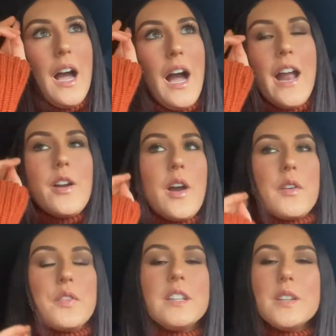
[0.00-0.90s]
i don't know i
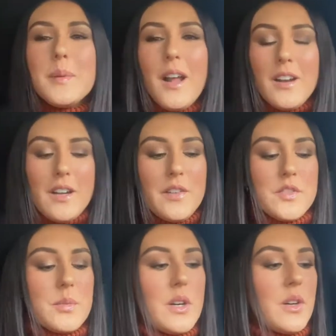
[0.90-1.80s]
feel a little bit
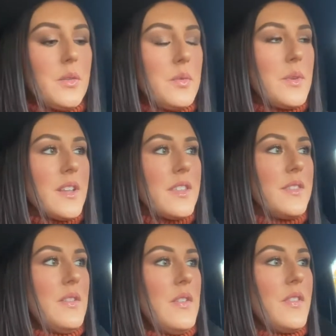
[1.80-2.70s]
uncomfortable with
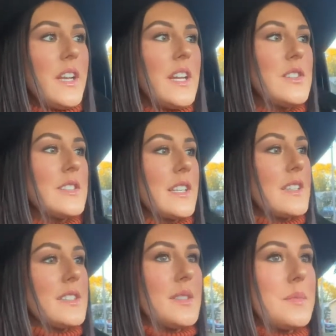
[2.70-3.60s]
videos like
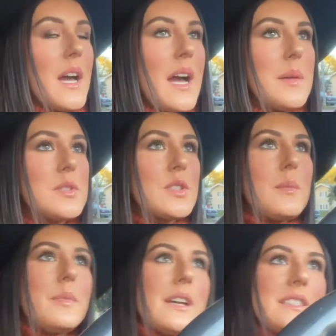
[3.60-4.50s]
this sometimes
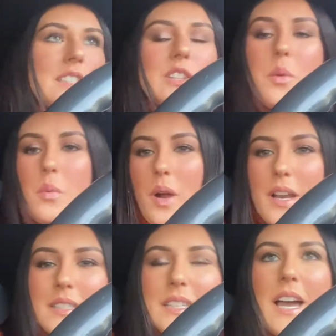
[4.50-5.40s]
because i don't want
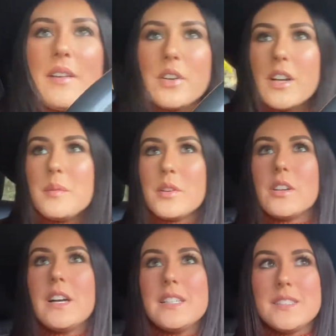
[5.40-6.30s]
it to ever come
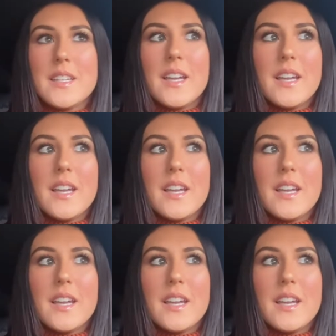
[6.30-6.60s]
across like